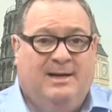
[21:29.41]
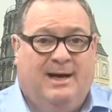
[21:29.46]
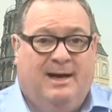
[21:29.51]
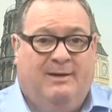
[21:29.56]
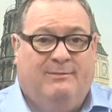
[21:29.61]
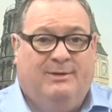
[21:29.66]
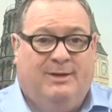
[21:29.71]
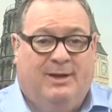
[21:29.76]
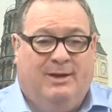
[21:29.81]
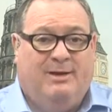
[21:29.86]

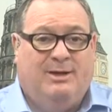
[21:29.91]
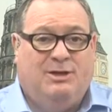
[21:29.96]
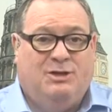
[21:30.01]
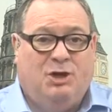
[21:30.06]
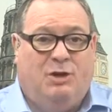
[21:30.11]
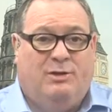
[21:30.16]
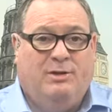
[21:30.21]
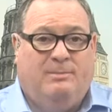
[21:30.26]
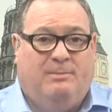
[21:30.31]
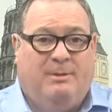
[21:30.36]
of luggage
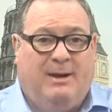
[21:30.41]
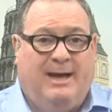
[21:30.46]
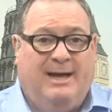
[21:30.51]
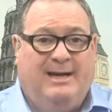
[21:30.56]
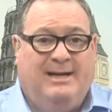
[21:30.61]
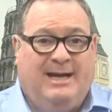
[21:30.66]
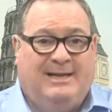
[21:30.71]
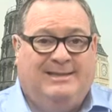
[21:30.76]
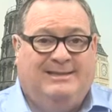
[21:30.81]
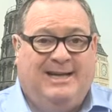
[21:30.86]
on the
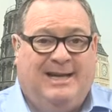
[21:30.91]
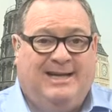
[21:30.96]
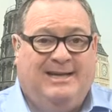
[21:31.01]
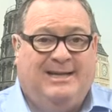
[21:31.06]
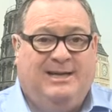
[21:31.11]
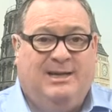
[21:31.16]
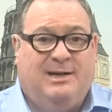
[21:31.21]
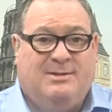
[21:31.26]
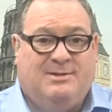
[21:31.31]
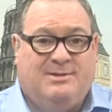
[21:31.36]
plane and 10
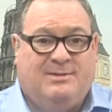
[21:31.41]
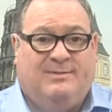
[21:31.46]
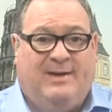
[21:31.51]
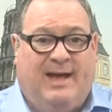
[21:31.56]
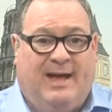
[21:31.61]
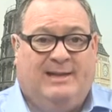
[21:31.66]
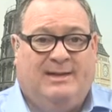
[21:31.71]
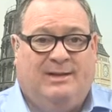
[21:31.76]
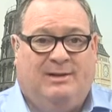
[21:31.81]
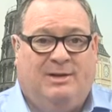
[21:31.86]
kilos of
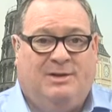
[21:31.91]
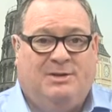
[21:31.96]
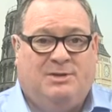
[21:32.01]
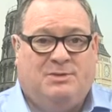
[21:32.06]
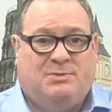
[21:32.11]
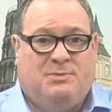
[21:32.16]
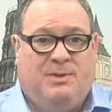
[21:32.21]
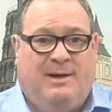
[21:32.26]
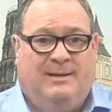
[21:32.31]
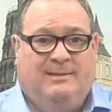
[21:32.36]
hand luggage
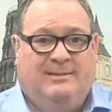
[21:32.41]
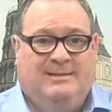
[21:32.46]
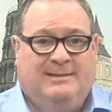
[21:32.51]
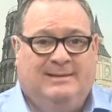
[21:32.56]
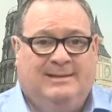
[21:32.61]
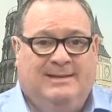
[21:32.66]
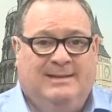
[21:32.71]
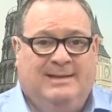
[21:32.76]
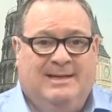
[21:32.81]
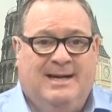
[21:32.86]
as well.
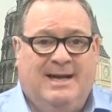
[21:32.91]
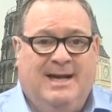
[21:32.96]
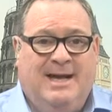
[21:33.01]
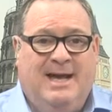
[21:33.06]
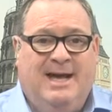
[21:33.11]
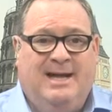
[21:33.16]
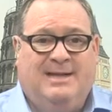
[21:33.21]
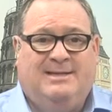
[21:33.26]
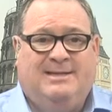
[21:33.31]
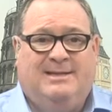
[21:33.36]

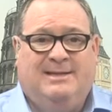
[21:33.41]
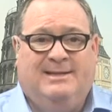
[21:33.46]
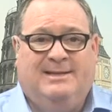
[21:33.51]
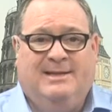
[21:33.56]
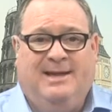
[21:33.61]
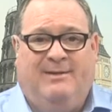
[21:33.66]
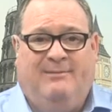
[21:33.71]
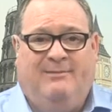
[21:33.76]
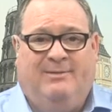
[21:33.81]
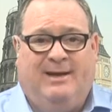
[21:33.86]
It's
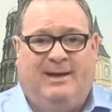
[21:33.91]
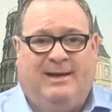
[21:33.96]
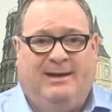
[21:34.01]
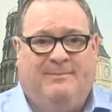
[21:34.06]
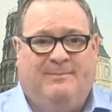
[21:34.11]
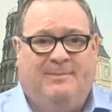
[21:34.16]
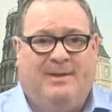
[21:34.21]
lovely.